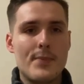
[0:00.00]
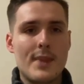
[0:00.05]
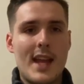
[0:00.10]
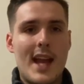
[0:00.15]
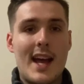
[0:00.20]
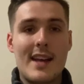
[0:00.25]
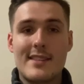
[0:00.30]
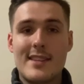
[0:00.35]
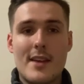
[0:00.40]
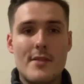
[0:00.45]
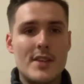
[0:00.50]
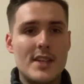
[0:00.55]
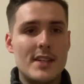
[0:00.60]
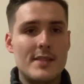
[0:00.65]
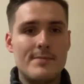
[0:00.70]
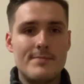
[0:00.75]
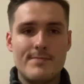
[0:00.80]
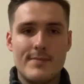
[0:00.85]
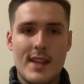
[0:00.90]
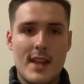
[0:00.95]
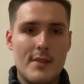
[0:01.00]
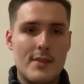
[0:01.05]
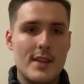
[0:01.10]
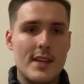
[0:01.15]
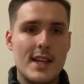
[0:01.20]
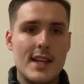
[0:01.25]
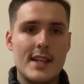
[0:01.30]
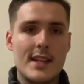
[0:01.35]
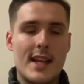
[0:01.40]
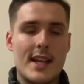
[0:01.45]
As ever, if you
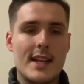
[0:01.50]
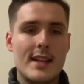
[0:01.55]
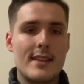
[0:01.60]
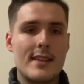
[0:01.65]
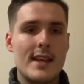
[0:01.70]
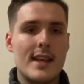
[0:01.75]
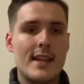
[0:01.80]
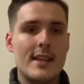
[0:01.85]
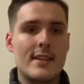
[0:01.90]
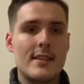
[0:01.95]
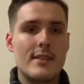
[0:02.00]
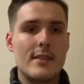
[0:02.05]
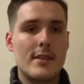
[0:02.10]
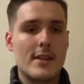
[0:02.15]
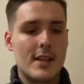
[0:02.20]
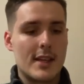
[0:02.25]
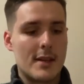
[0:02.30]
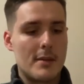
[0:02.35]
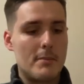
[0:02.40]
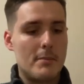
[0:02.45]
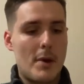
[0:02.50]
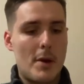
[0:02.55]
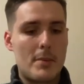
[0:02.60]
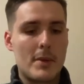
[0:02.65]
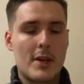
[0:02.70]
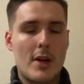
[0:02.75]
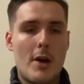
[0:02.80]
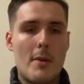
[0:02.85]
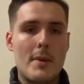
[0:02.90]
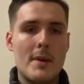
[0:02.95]
need anything, you can bob a
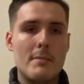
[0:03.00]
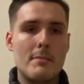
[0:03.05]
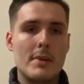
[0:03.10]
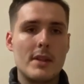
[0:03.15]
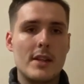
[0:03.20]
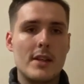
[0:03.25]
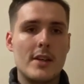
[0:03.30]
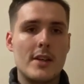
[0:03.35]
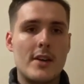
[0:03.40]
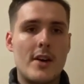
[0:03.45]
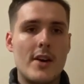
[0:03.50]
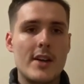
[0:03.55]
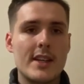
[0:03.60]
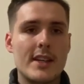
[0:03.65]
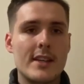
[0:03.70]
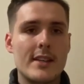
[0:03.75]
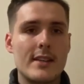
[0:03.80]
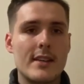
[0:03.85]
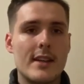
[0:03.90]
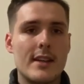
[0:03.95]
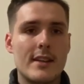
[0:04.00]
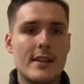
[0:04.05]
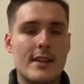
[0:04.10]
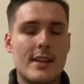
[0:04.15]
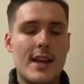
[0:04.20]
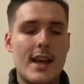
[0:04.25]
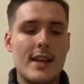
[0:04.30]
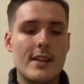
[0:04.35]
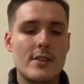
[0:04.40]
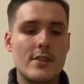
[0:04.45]
comment below or you can
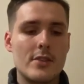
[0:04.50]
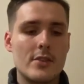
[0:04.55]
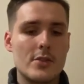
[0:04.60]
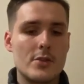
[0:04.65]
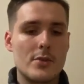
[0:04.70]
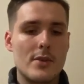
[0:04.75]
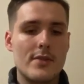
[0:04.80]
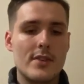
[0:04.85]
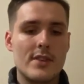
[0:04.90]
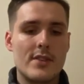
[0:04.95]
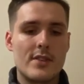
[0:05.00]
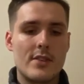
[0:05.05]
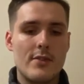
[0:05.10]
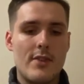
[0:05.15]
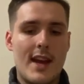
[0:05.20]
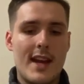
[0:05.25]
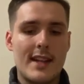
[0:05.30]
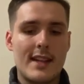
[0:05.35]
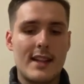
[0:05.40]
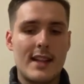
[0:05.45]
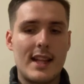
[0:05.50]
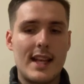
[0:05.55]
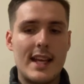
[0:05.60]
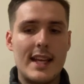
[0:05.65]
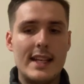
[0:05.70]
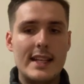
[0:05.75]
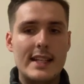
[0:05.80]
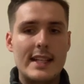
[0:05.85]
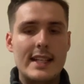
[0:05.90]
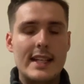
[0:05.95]
get in touch with us directly.
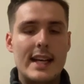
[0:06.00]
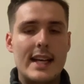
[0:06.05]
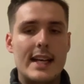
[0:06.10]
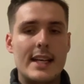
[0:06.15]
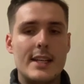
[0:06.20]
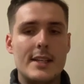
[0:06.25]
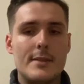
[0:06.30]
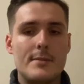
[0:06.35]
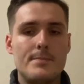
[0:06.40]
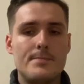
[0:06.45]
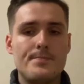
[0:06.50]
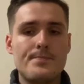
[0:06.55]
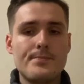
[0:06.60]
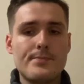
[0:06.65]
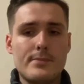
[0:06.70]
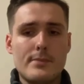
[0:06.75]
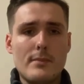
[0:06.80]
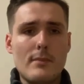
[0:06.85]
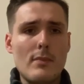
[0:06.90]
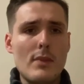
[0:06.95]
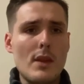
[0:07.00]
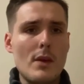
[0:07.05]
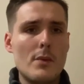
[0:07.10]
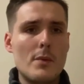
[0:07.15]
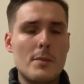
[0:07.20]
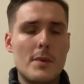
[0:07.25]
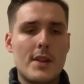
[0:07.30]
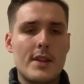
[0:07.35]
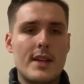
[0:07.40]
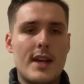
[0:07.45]
We're
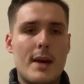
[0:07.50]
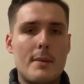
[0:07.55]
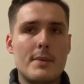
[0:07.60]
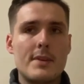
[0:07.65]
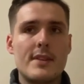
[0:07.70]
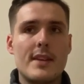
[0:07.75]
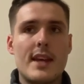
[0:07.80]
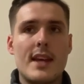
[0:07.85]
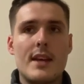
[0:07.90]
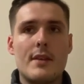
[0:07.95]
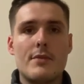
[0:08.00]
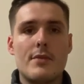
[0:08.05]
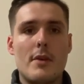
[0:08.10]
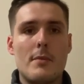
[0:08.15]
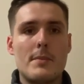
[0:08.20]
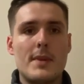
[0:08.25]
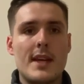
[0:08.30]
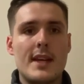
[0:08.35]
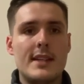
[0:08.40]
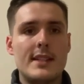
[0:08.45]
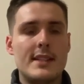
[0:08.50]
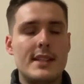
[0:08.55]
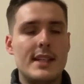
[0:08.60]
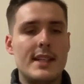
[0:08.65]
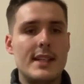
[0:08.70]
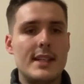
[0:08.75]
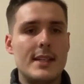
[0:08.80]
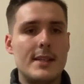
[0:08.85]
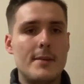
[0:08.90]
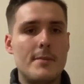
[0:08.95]
more than happy to hear from you.
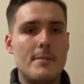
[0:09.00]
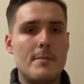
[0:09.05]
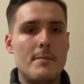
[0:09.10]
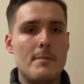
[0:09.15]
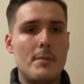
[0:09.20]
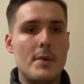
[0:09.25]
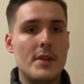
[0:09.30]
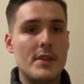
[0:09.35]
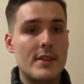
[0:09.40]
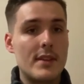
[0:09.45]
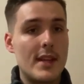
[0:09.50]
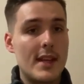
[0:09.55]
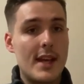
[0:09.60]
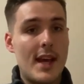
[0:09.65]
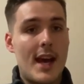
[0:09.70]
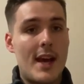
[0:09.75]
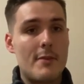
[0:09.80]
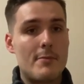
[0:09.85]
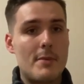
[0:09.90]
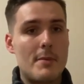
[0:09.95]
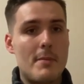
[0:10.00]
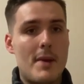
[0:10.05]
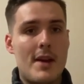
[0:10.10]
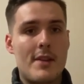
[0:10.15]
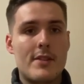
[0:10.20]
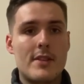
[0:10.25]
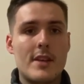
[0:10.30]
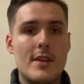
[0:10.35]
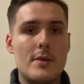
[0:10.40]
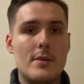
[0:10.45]
But I've been
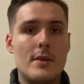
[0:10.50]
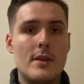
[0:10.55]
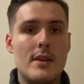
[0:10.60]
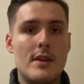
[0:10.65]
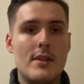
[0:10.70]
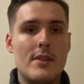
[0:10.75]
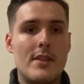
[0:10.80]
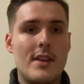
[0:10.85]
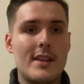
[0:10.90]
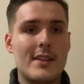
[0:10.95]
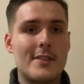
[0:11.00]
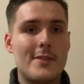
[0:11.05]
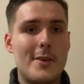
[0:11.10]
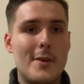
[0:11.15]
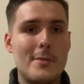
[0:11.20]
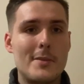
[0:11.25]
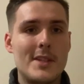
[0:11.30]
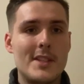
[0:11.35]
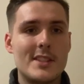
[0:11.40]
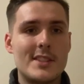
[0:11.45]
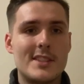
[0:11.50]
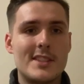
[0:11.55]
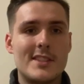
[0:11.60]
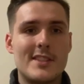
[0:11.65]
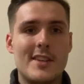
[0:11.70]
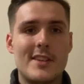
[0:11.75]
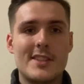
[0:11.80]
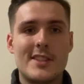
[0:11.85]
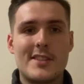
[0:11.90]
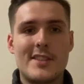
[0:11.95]
Matthew. Thanks very much.
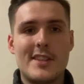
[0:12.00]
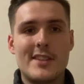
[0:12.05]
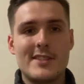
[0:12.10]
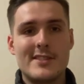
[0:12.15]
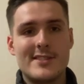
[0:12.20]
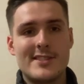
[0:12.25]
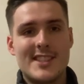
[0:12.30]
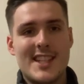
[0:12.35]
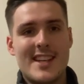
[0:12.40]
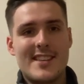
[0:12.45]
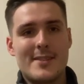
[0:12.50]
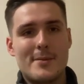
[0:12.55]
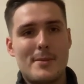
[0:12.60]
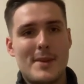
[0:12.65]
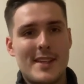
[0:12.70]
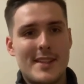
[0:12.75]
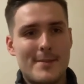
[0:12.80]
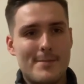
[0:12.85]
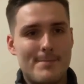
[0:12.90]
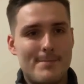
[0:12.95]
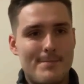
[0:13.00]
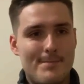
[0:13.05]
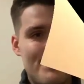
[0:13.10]
Talk to you soon. Cheers. Bye.